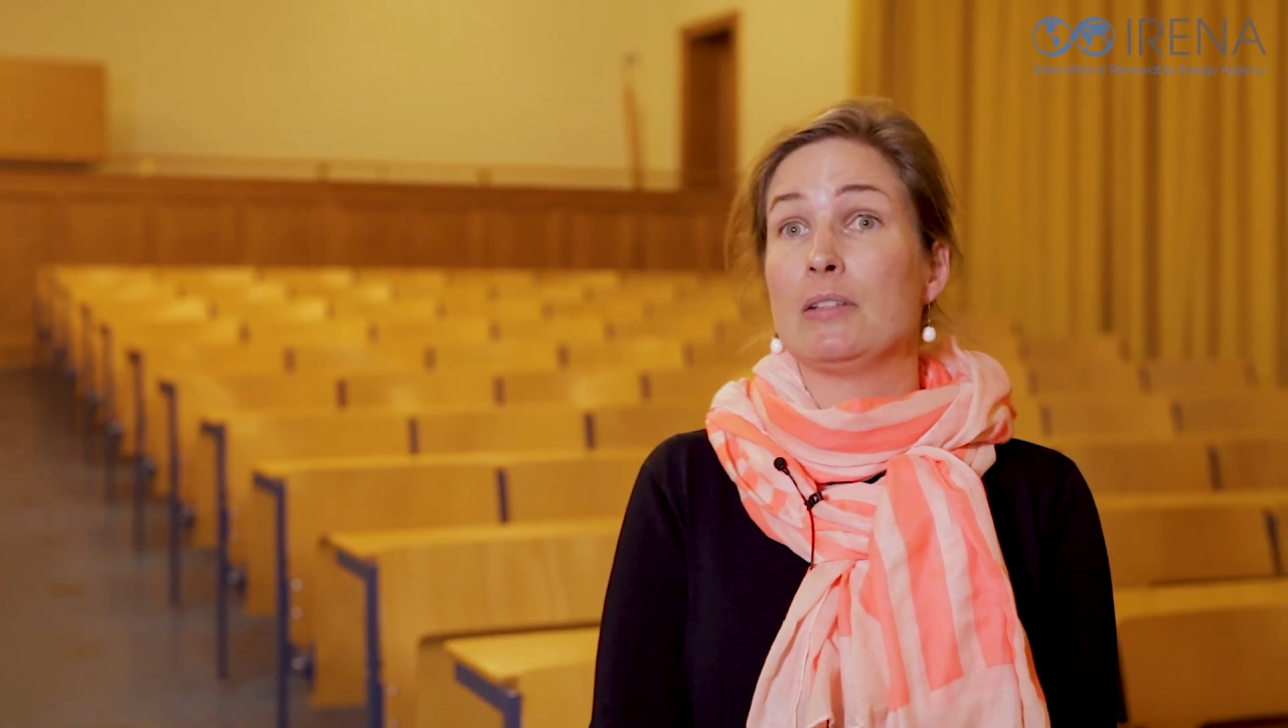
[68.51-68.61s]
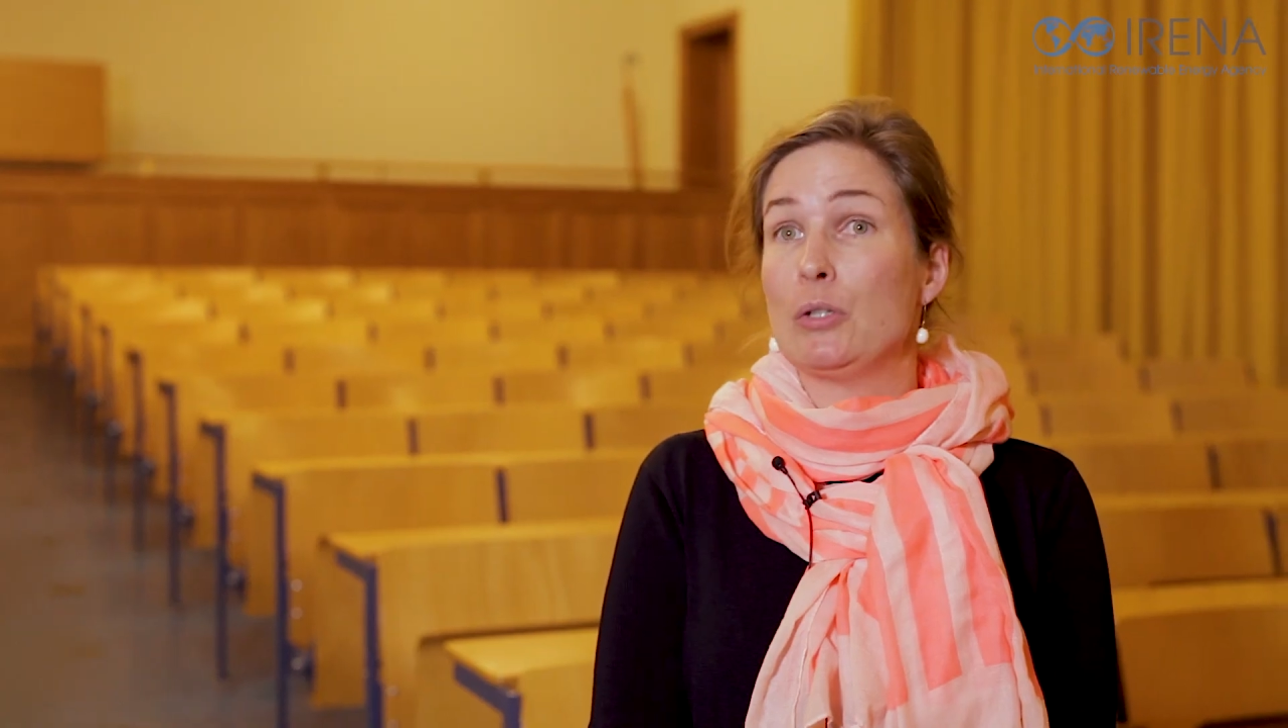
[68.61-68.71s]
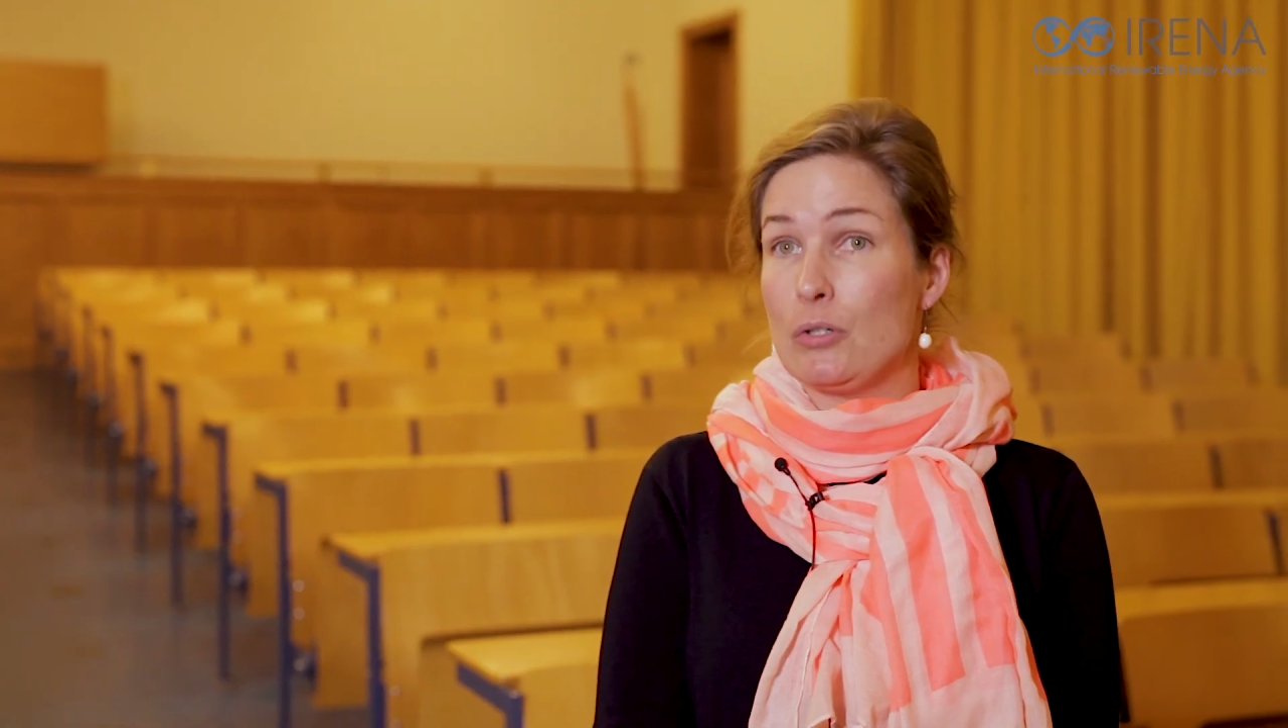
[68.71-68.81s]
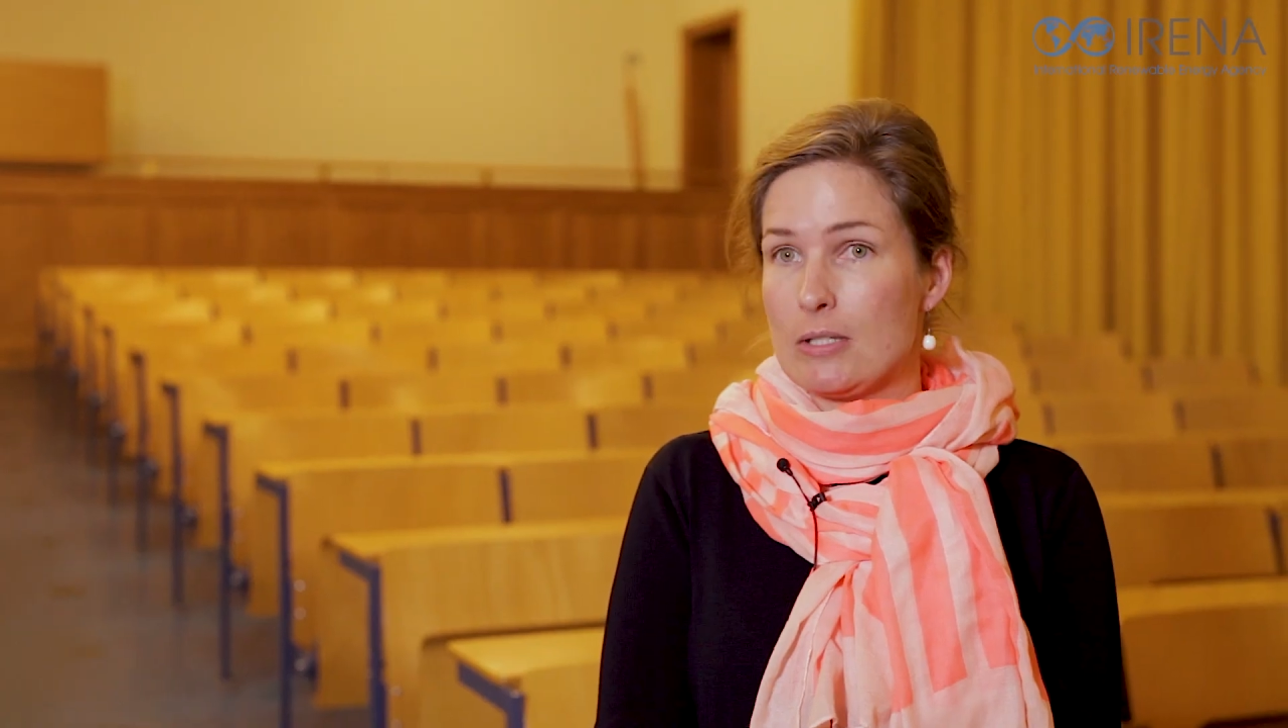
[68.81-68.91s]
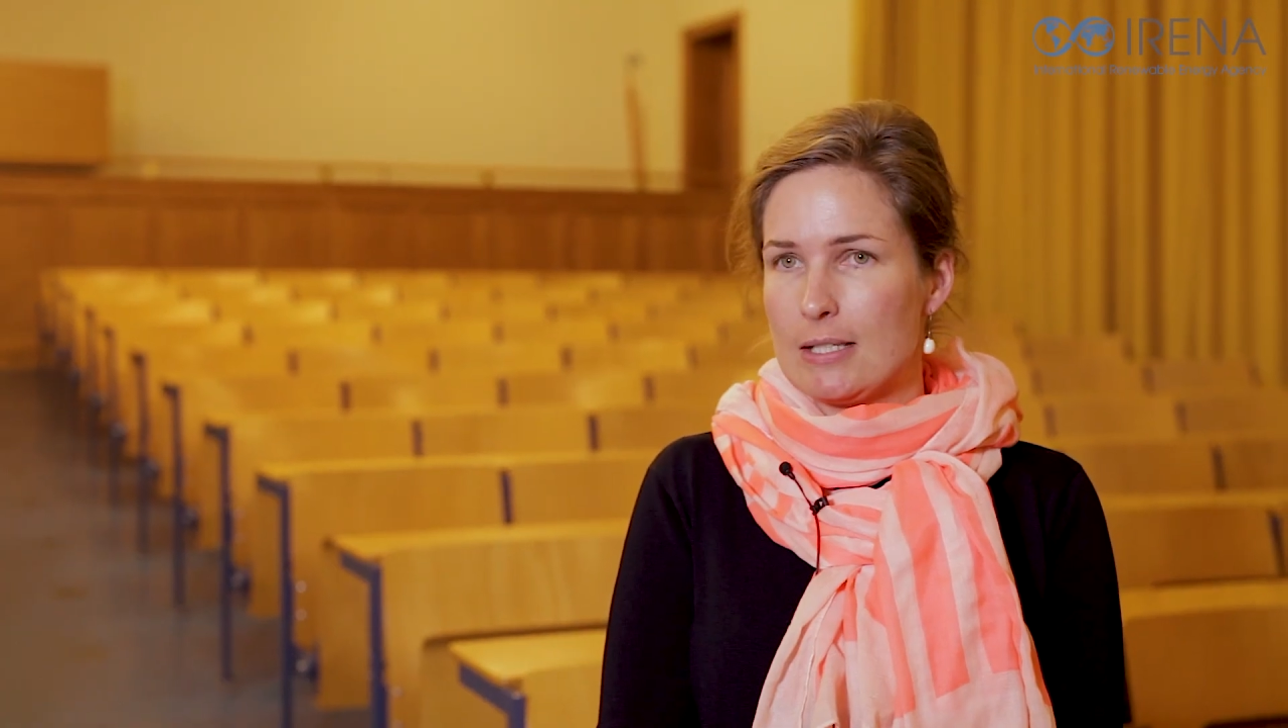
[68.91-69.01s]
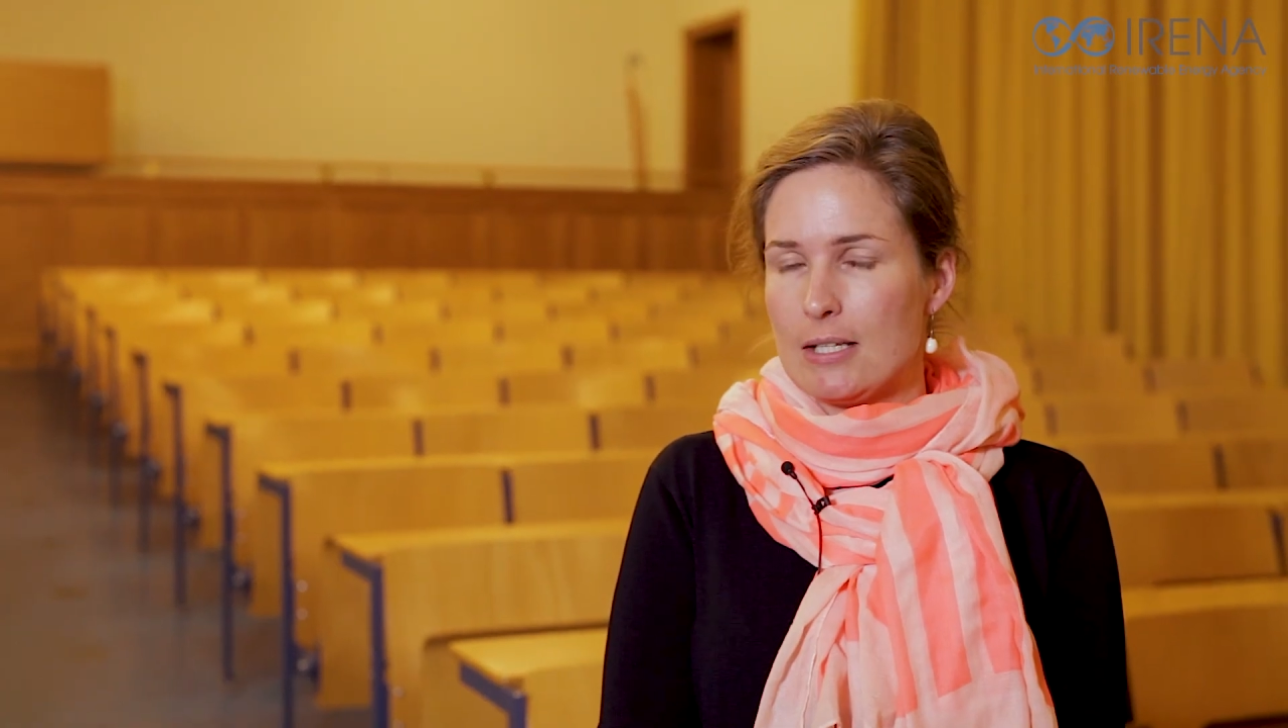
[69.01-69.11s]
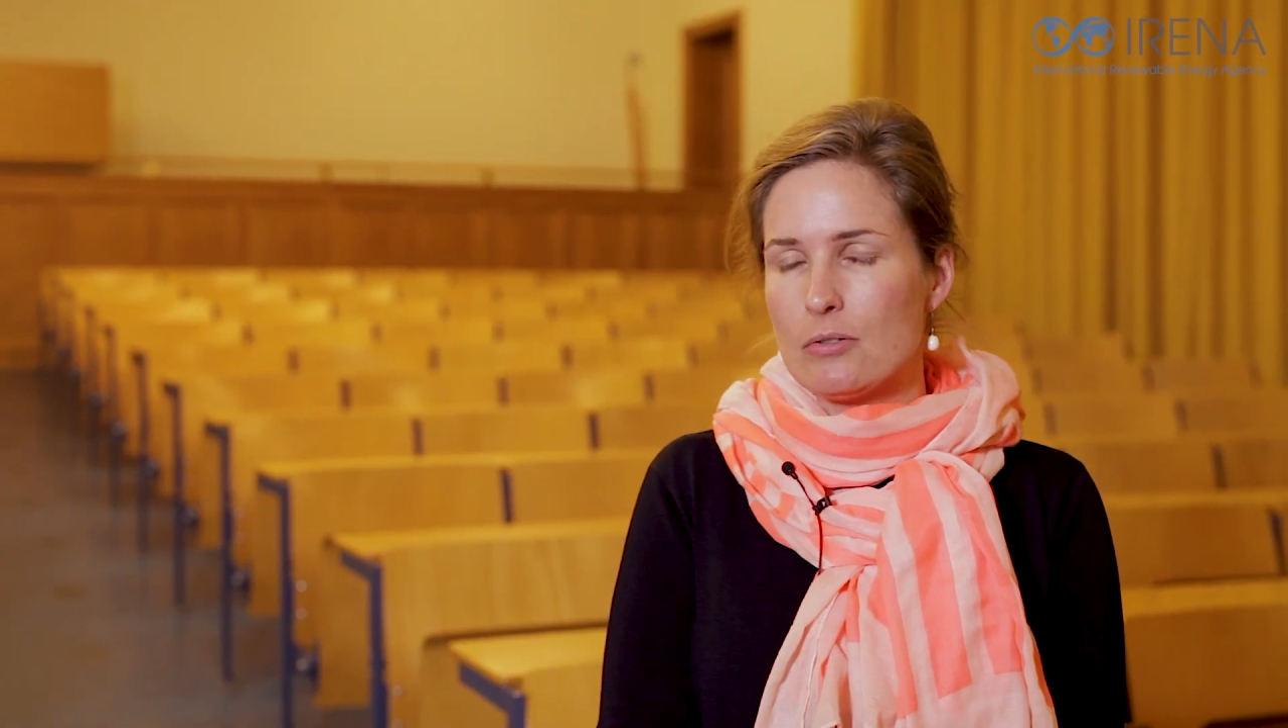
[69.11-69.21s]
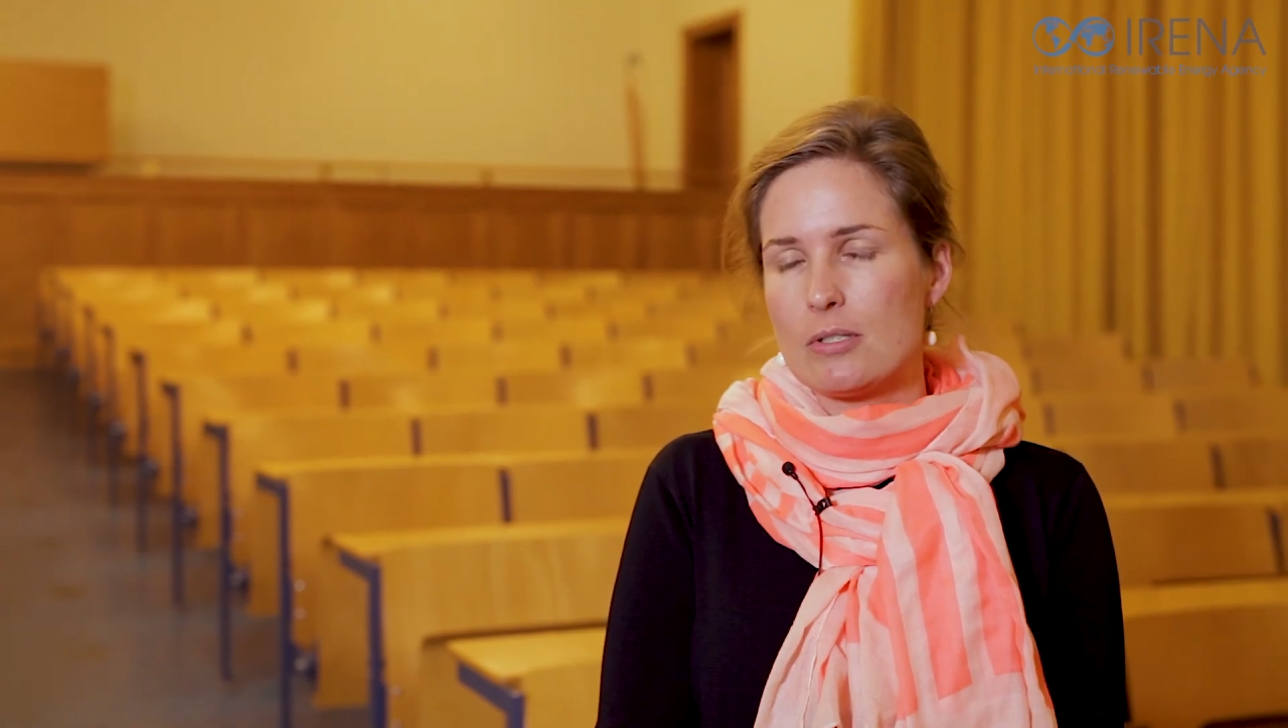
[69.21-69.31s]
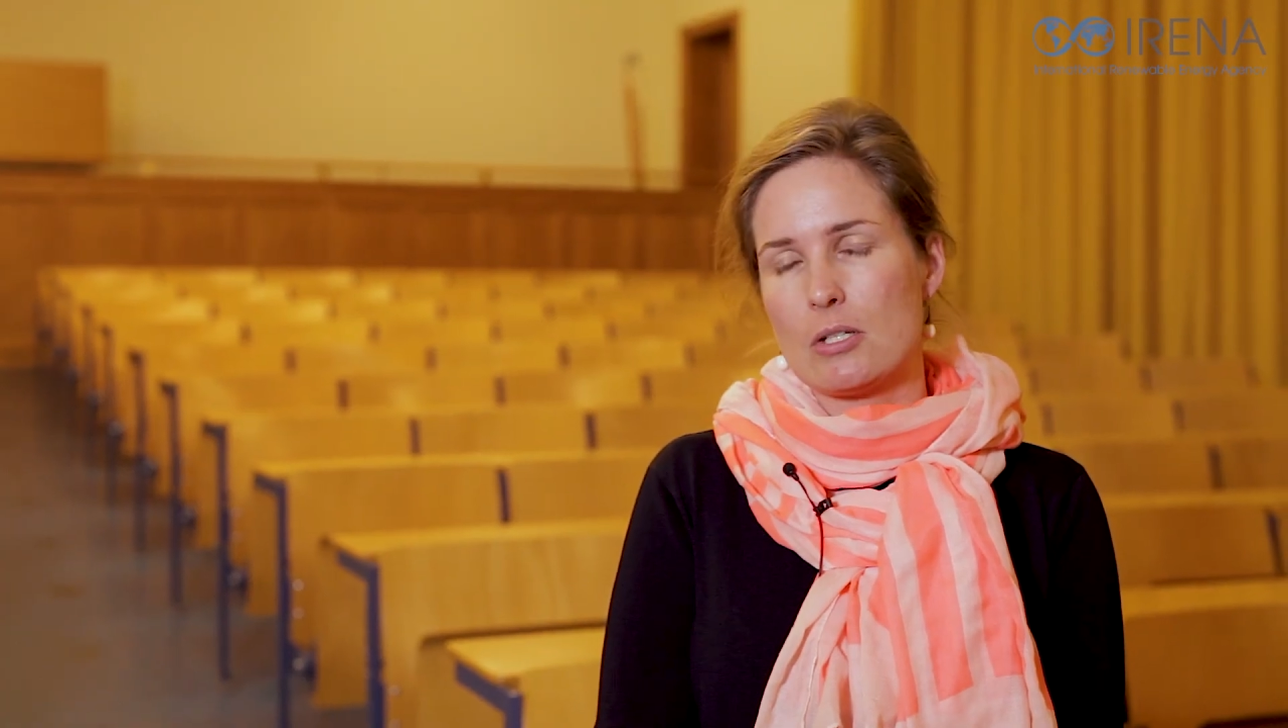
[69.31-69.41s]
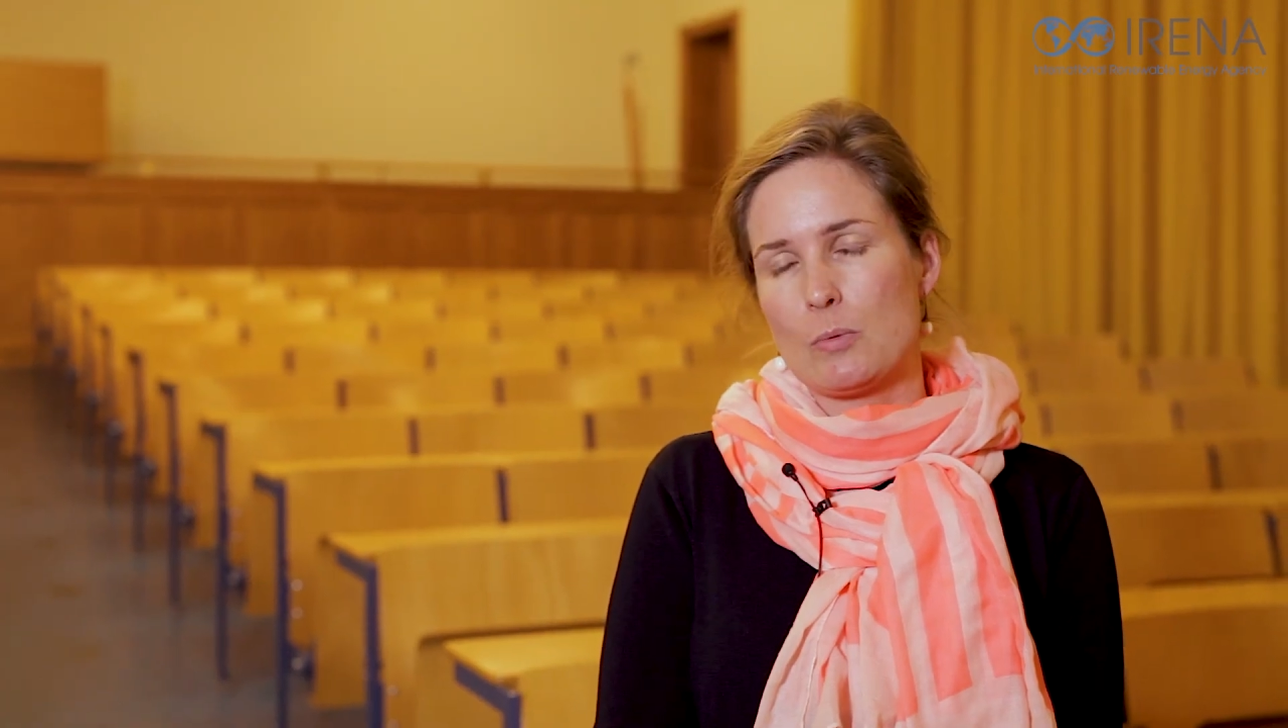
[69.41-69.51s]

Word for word: the current status as